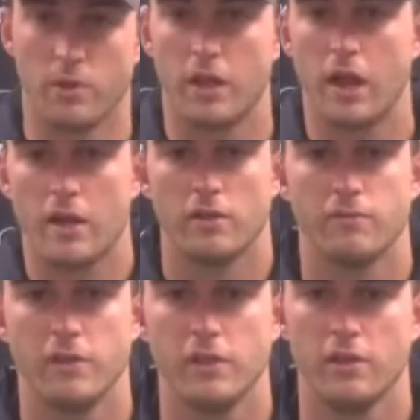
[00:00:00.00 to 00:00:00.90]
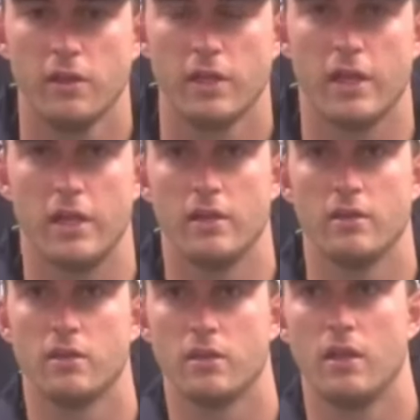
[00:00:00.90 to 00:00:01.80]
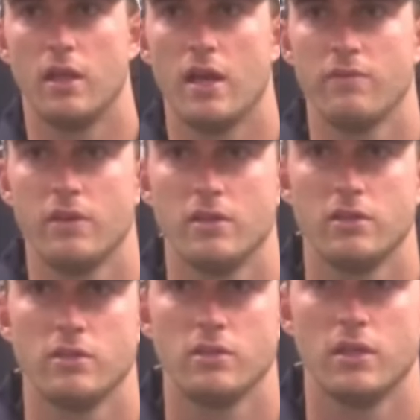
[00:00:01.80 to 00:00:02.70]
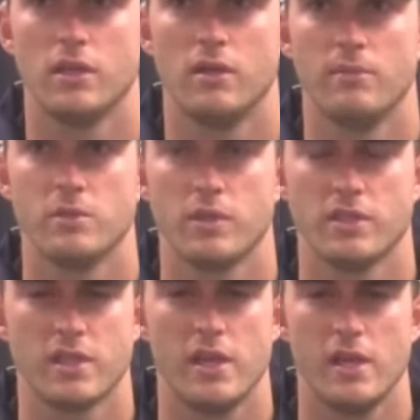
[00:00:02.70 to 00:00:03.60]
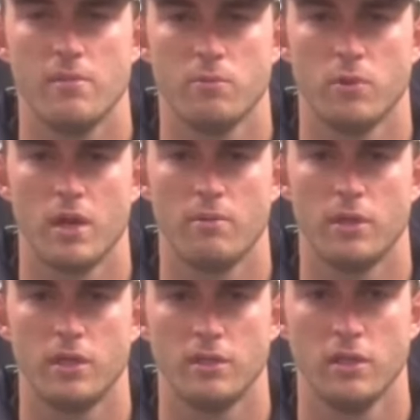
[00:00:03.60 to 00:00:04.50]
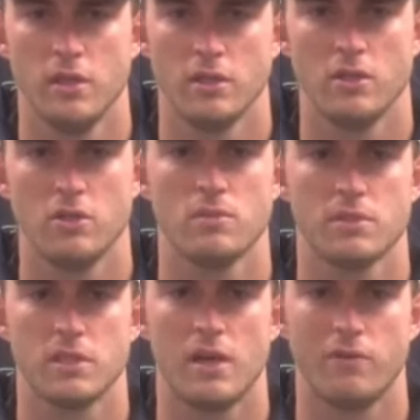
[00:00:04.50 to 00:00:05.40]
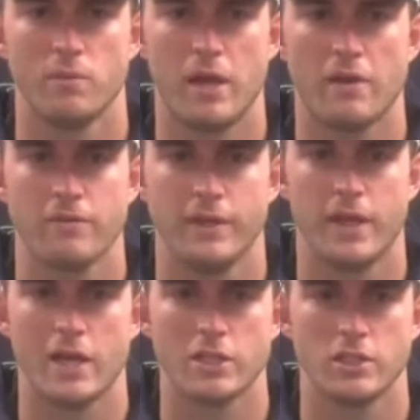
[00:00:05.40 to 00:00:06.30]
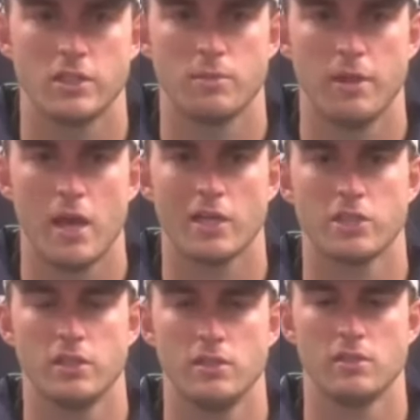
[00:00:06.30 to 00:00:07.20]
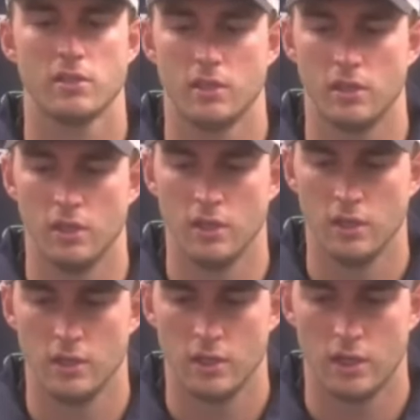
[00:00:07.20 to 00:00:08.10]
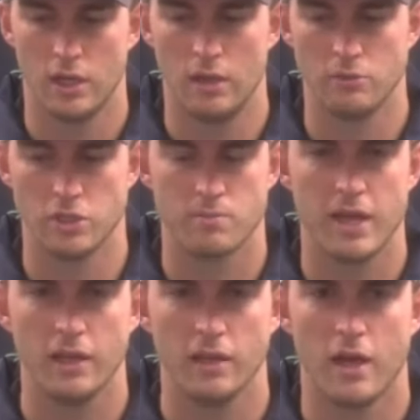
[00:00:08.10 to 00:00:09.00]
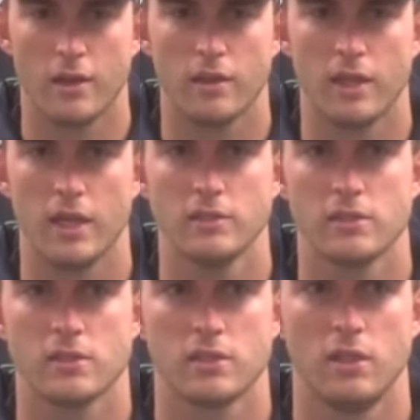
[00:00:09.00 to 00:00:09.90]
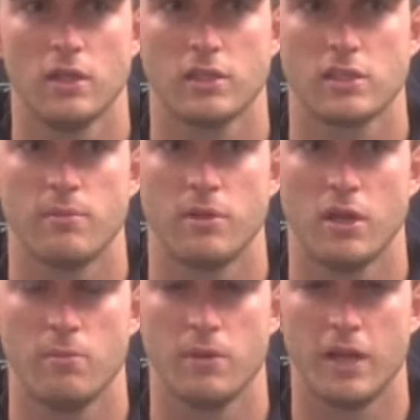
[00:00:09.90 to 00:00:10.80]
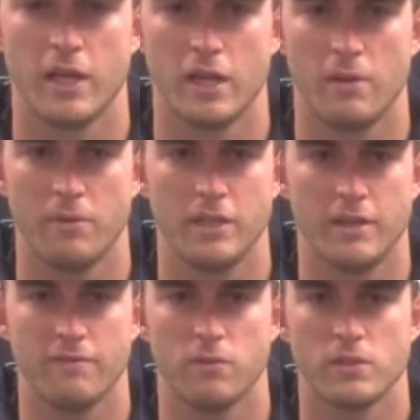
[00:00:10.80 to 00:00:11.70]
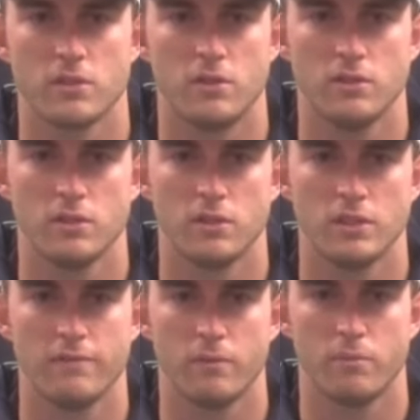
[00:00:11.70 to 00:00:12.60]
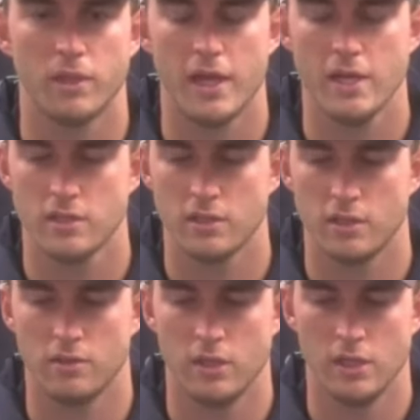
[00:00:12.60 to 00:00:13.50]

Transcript: where they're at on the field. And then a lot of it is with scheme. We're able to do some stuff with backfield actions, play actions, and just make a lot of things look similar but end up in a different result or a different play. So